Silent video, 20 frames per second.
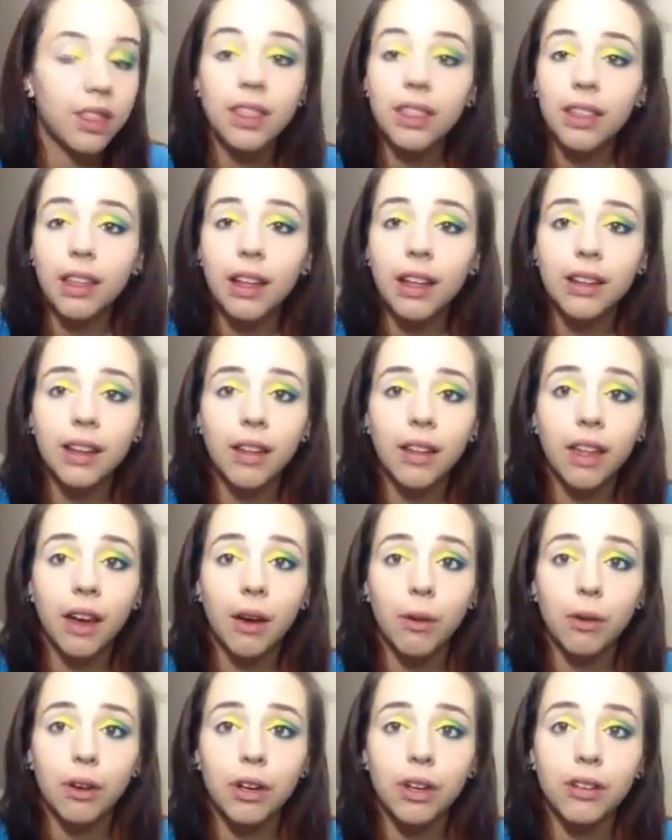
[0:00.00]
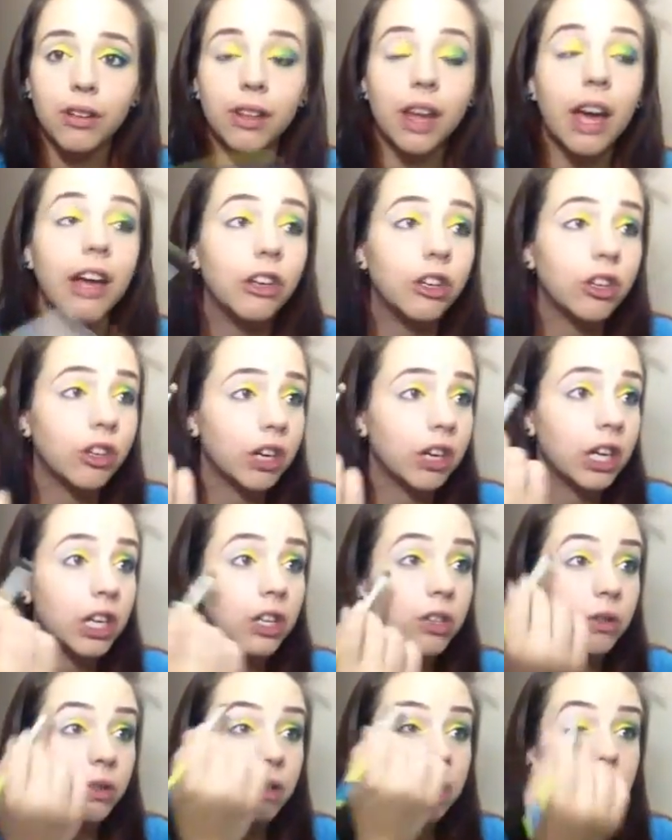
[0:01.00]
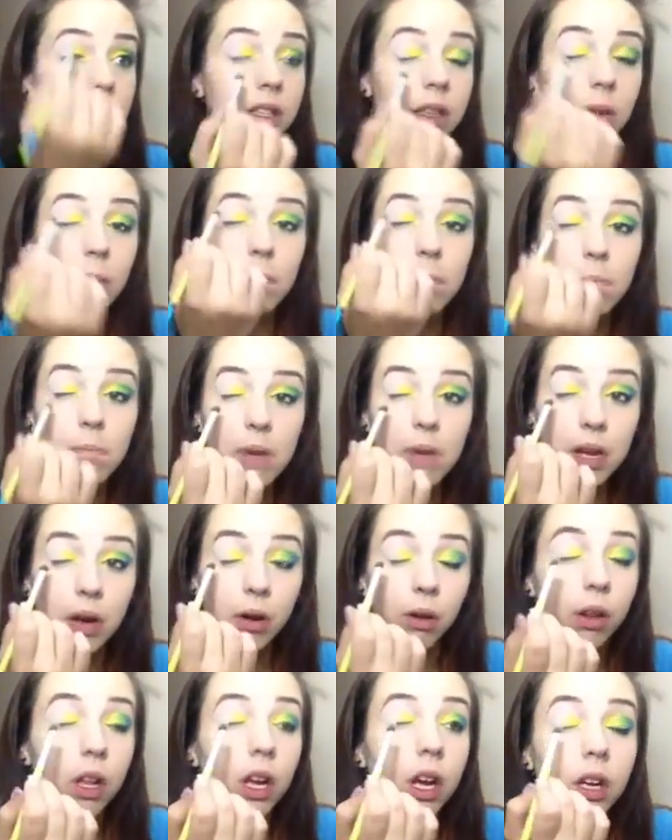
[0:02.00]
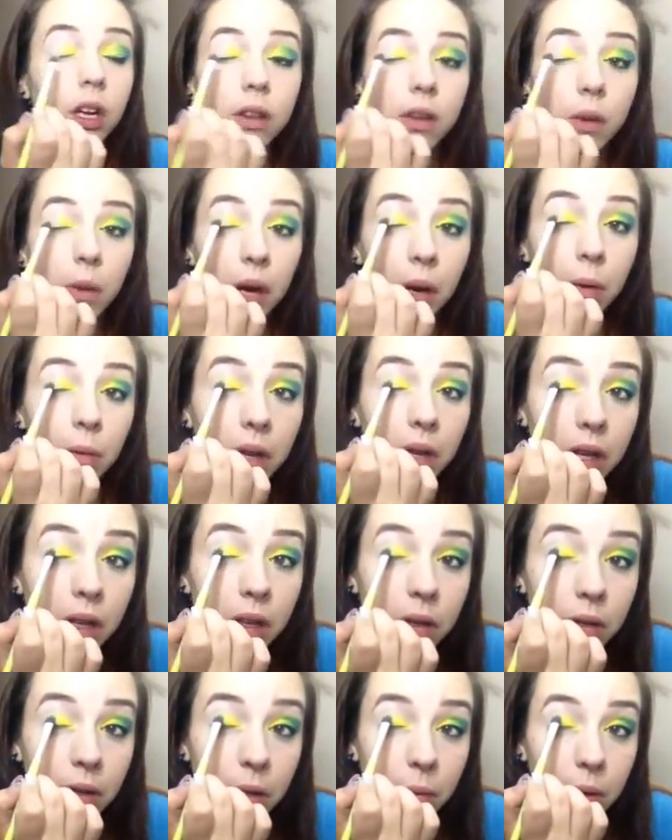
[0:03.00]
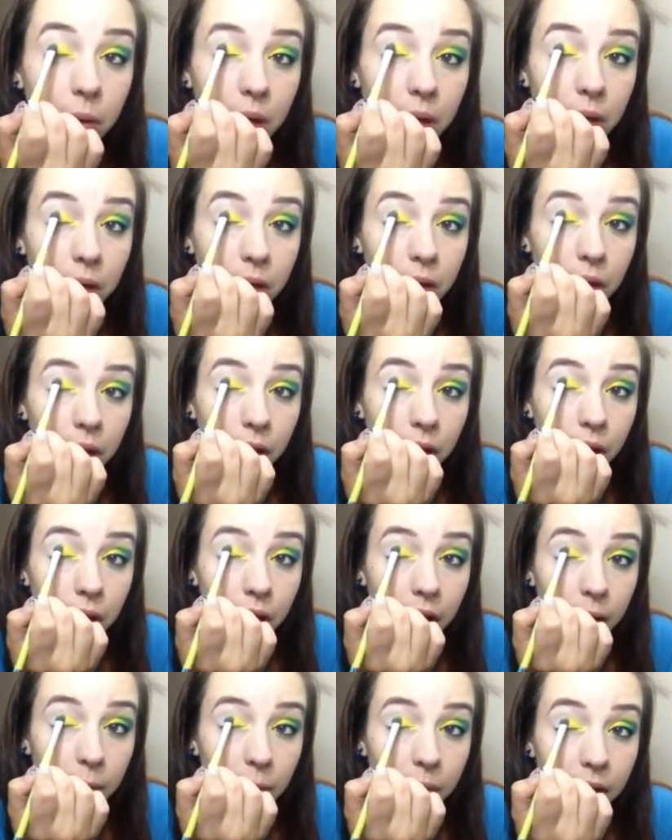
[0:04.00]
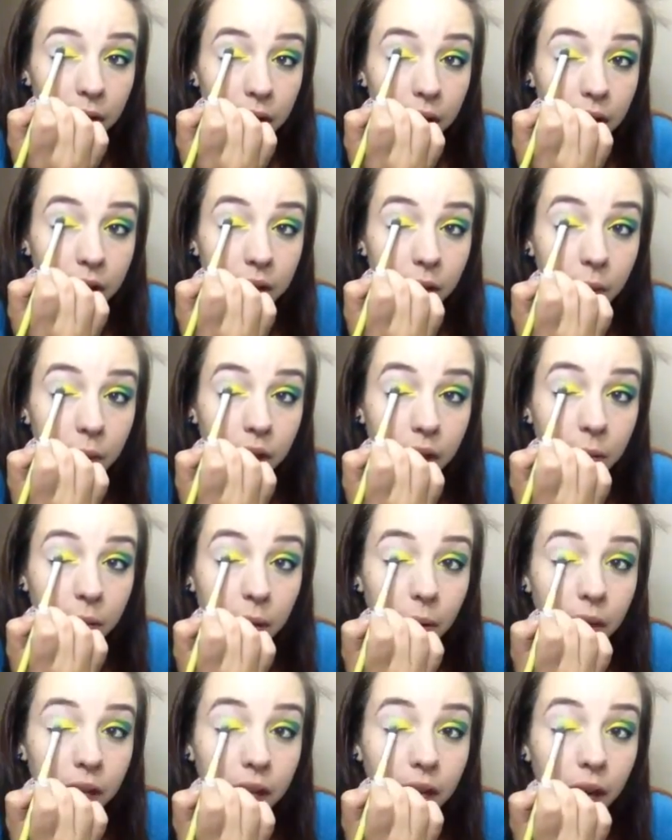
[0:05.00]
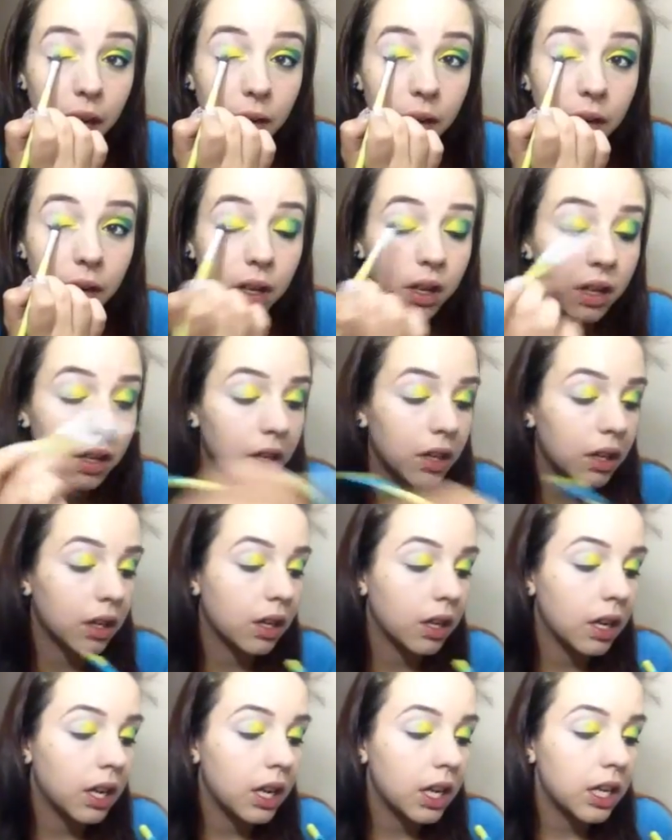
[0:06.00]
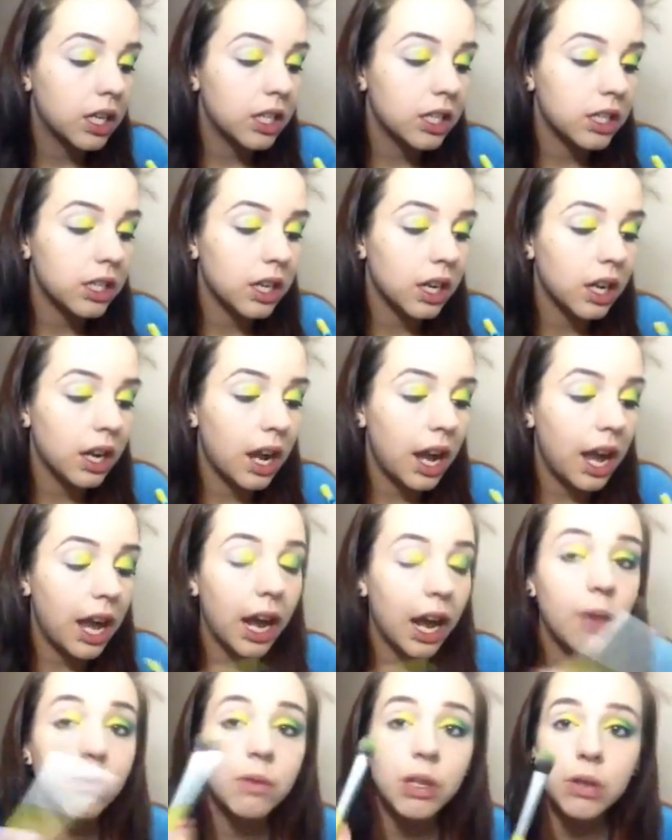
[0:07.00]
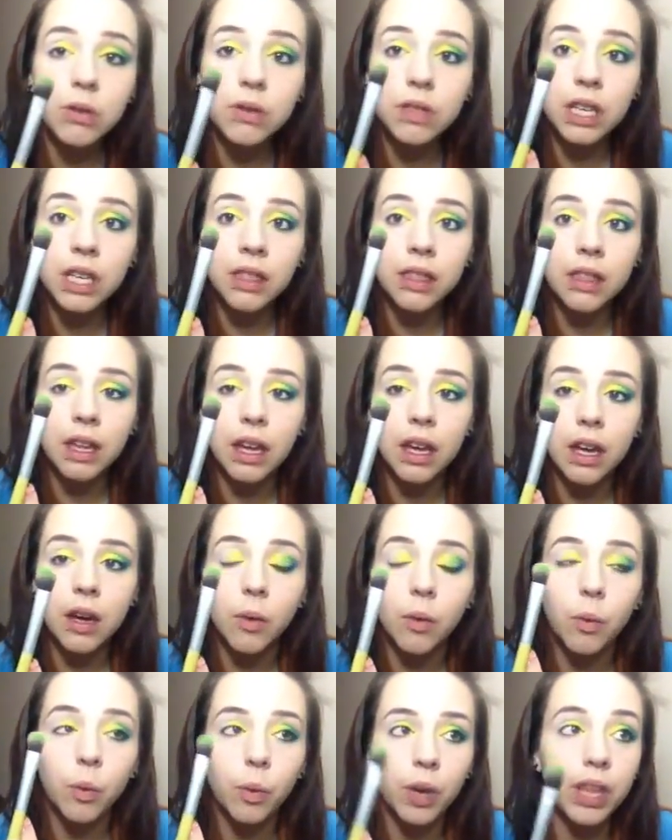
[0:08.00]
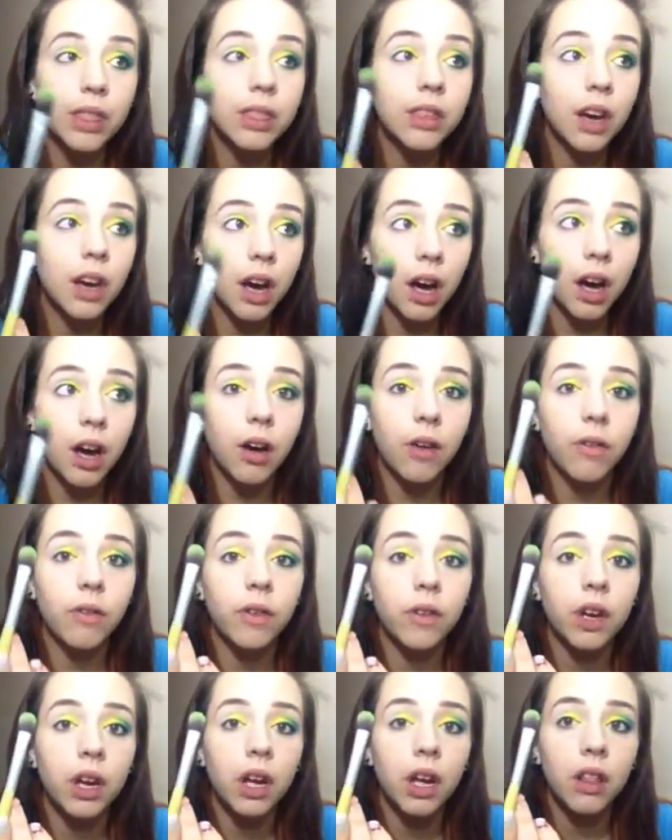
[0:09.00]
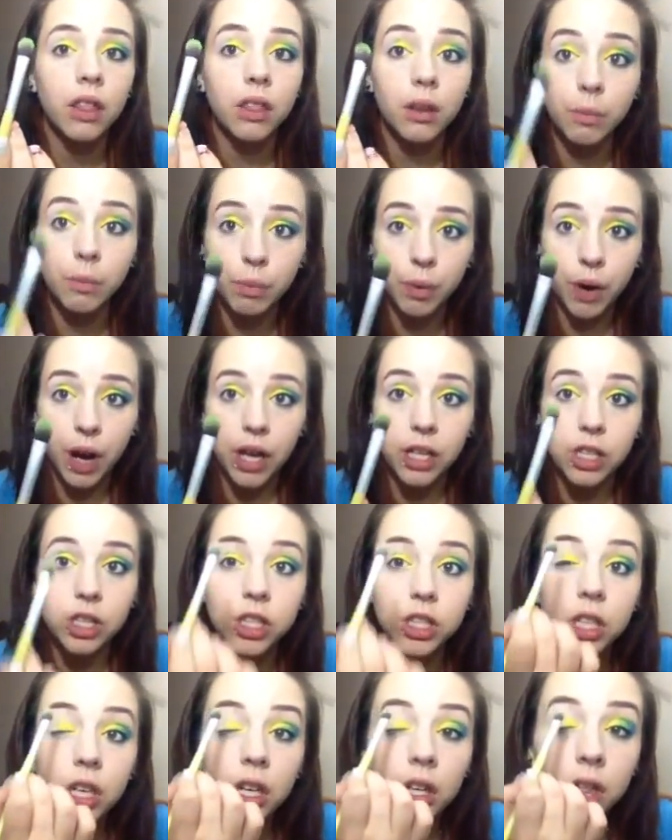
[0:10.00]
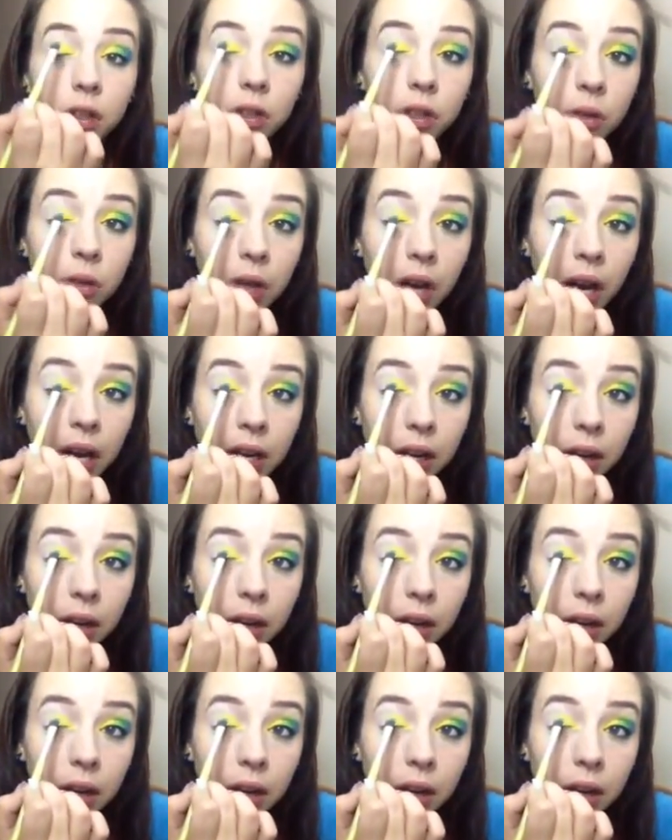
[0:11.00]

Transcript: that's how that works. And you're going to do this in the middle. So what I'm going to do is I'm going to start at my crease and work my way down. And I'm using the width of the brush to kind